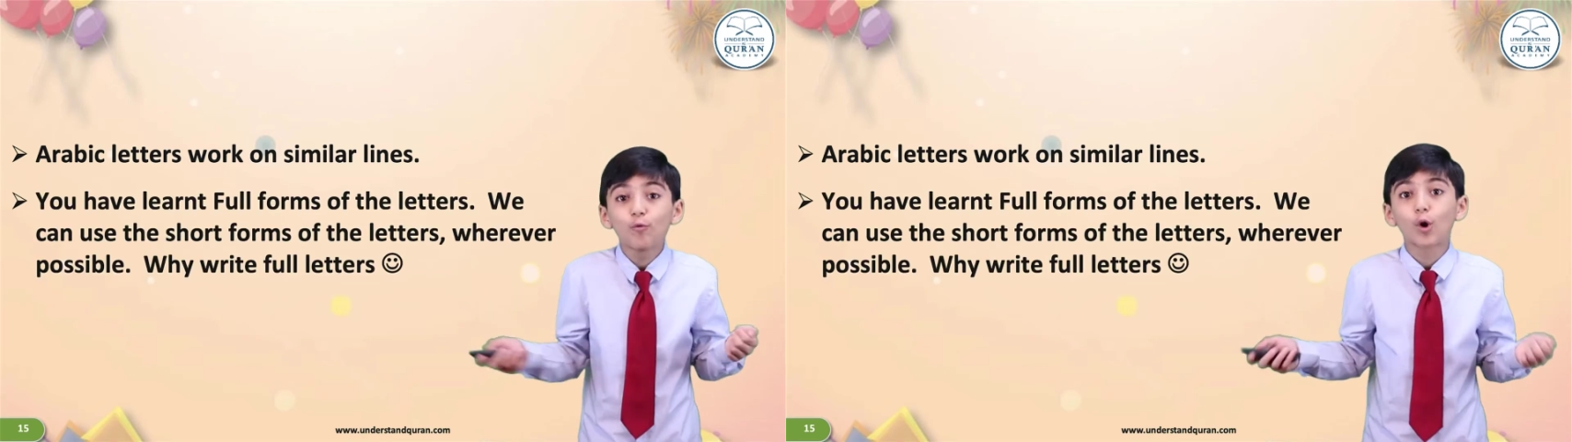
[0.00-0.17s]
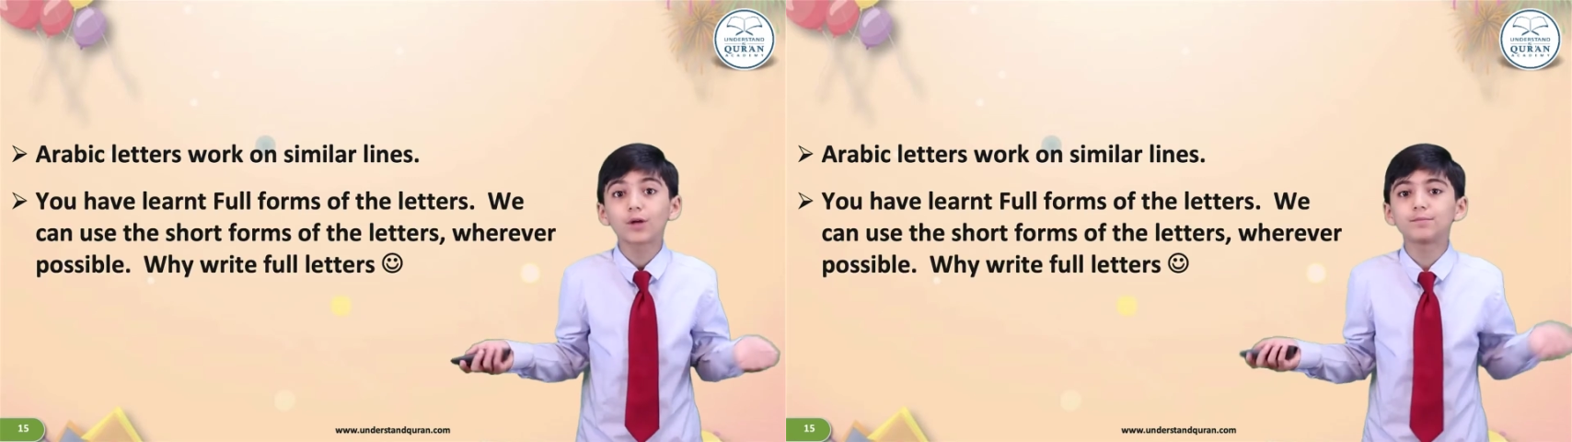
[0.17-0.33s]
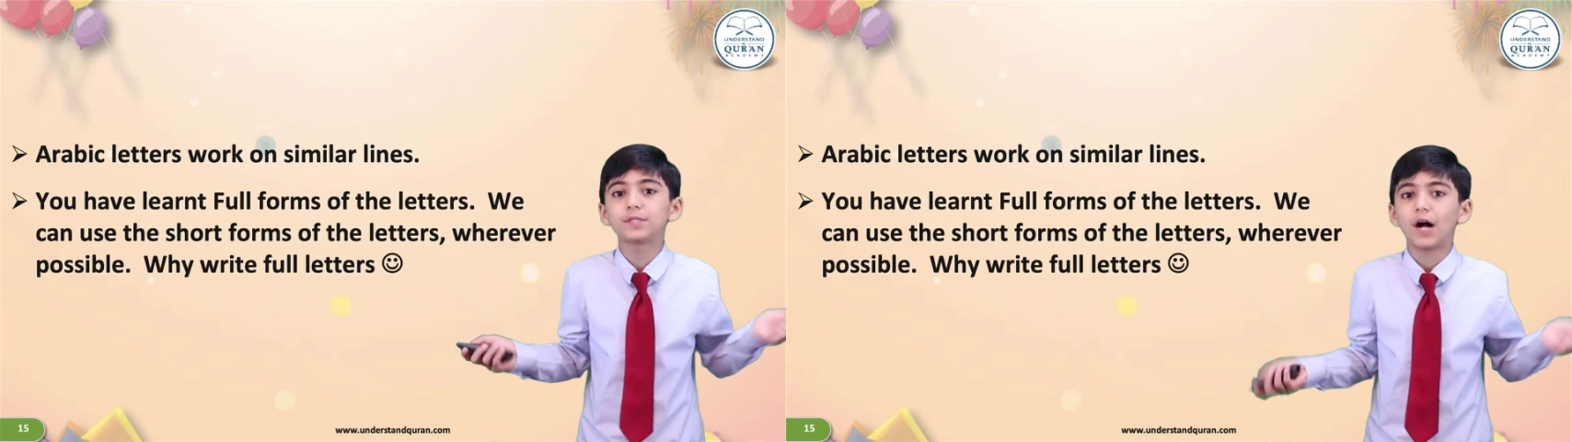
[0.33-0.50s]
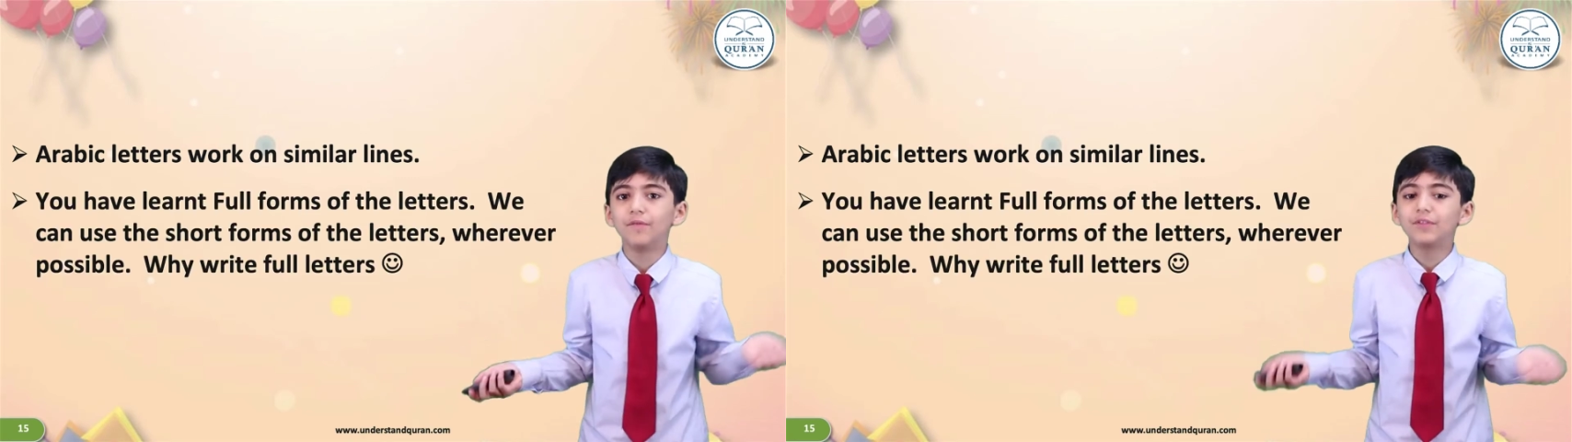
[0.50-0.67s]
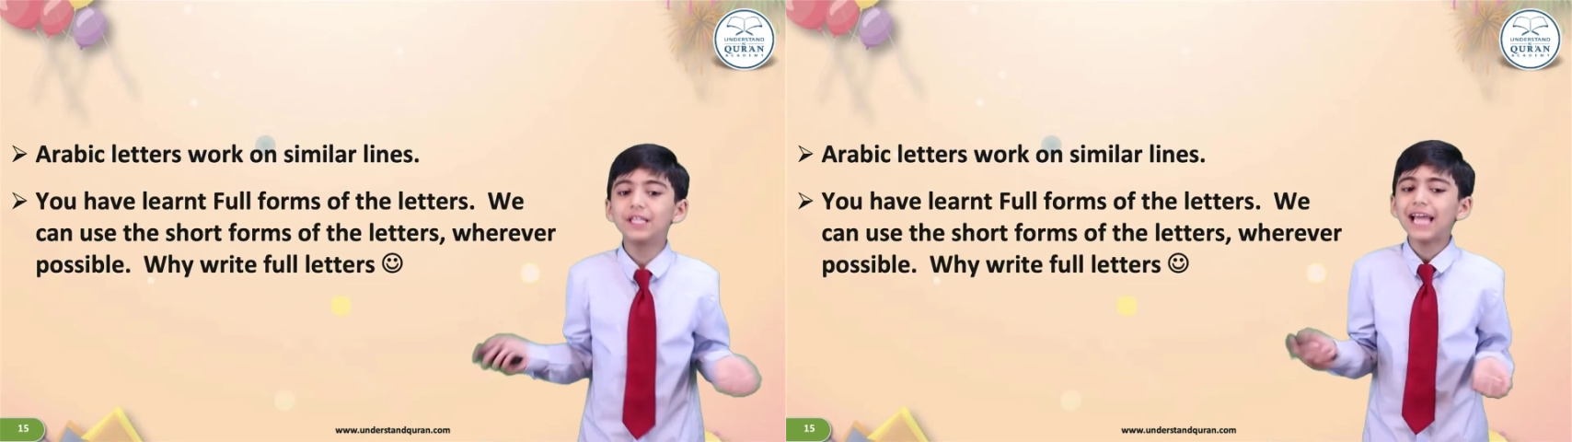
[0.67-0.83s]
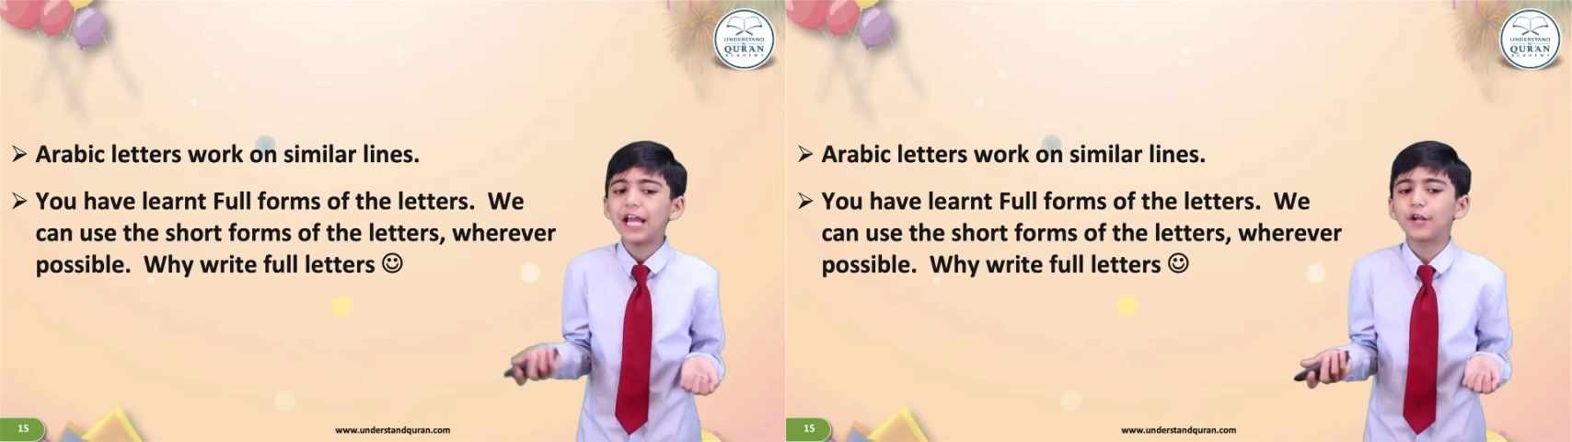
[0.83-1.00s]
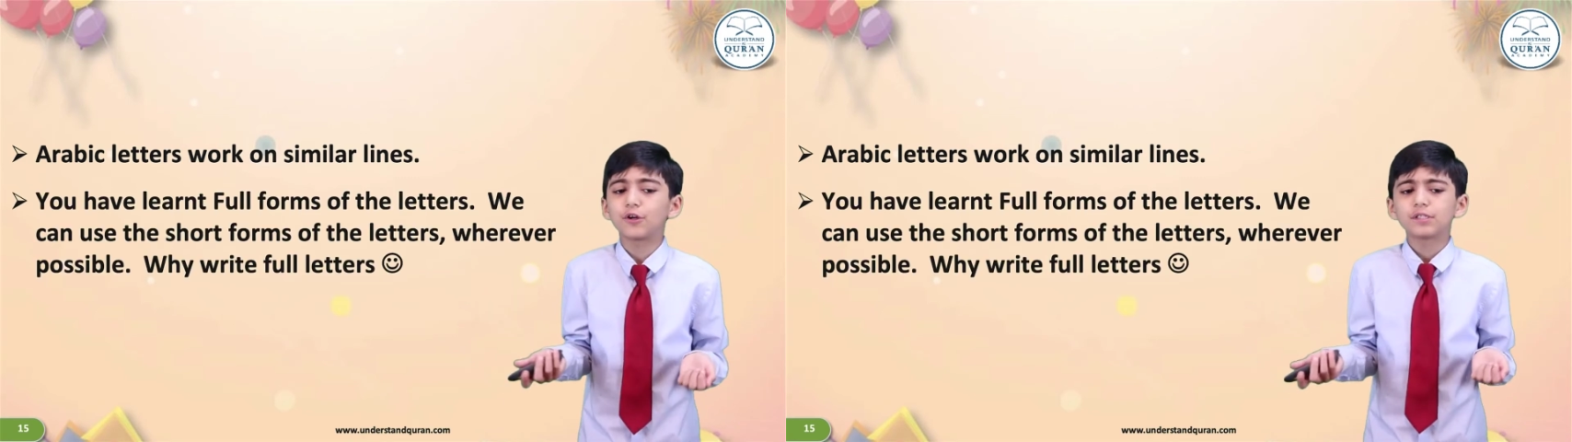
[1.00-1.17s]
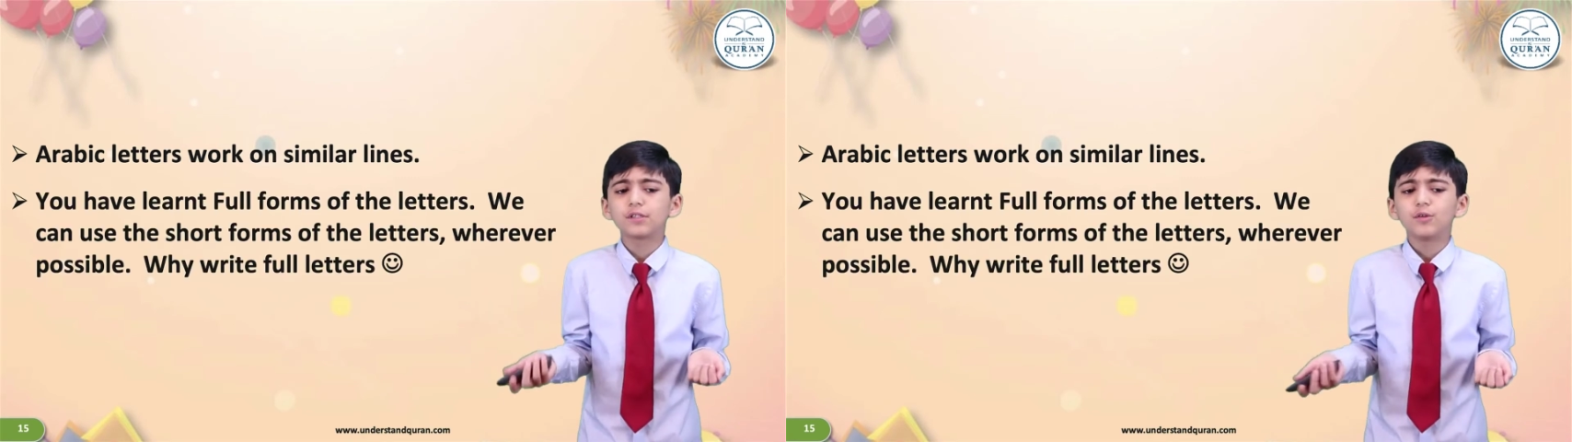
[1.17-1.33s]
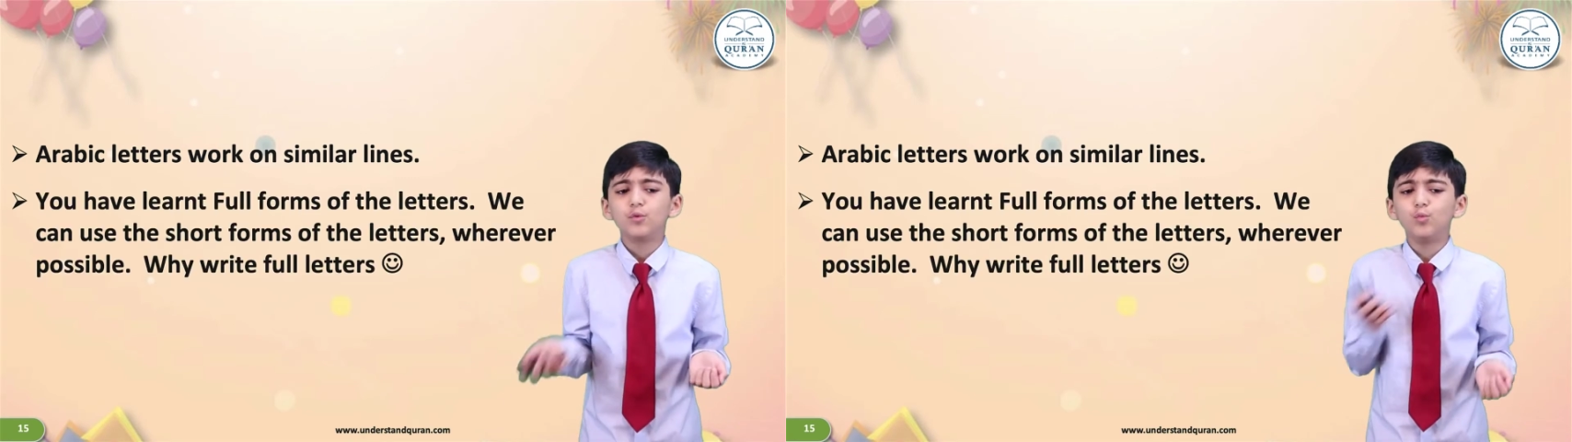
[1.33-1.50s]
forms of the letters.